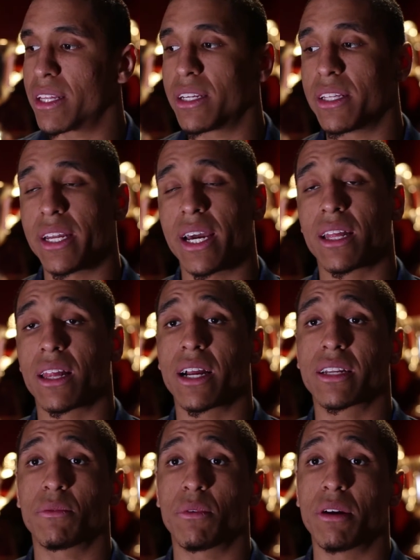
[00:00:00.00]
the end of the day, I'd
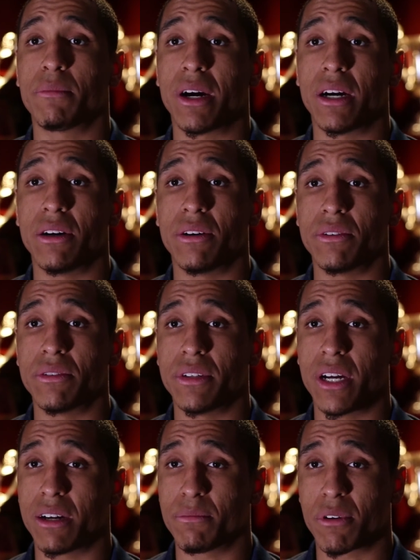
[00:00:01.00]
like to run my own
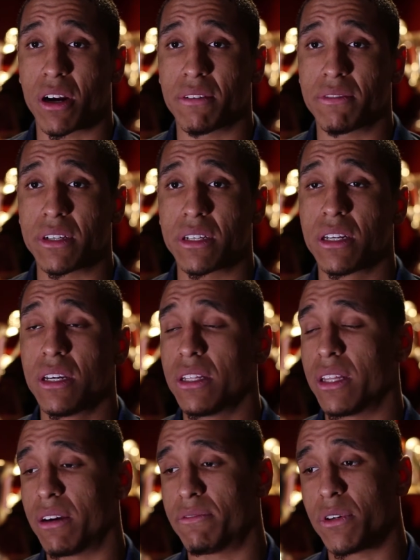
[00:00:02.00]
nonprofit
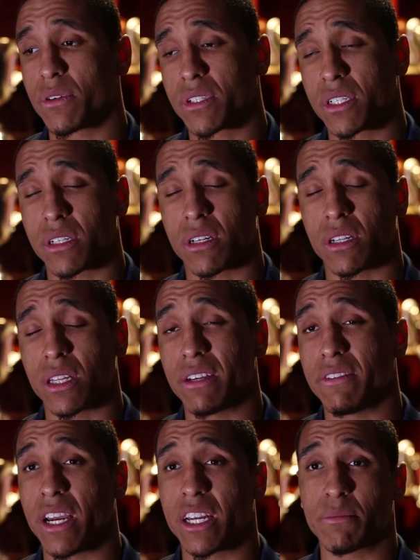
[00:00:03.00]
that focuses on
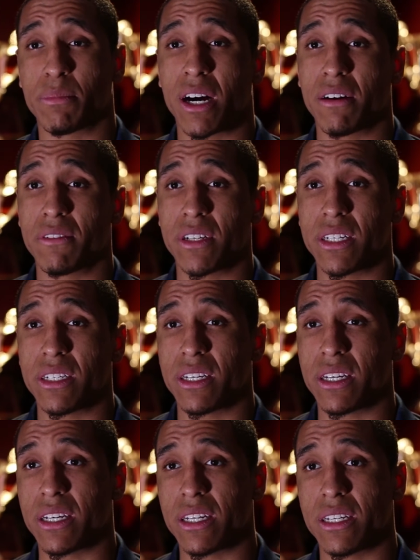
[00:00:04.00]
alleviating poverty
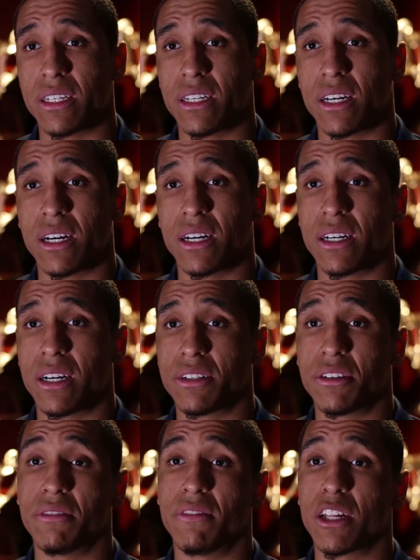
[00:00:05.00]
in
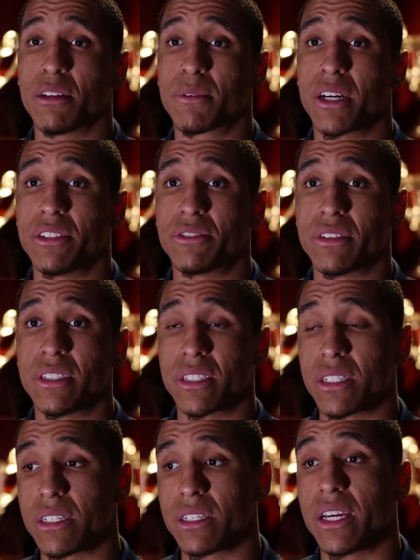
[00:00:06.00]
underdeveloped countries
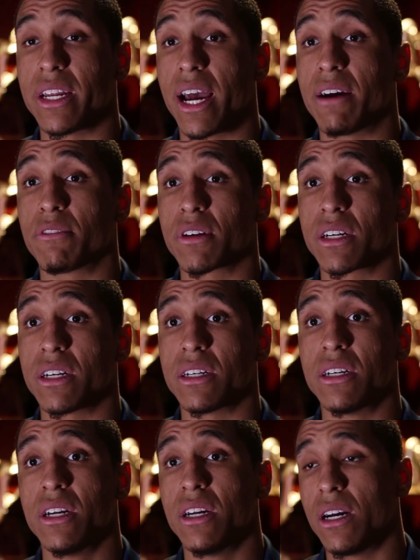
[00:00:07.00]
in Africa,
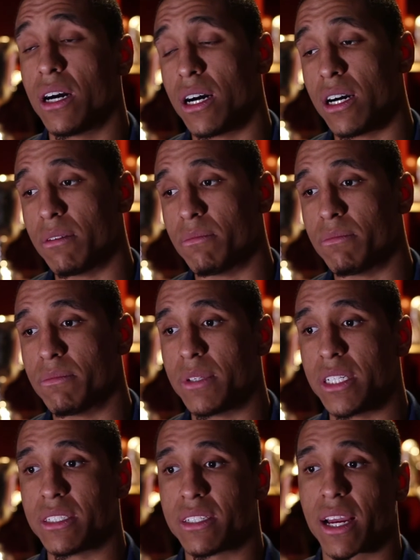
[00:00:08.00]

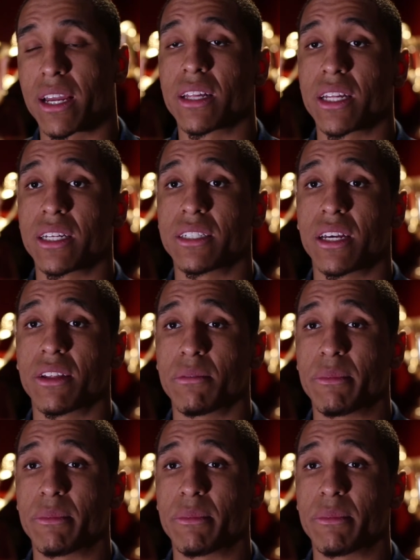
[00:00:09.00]
and secondly in South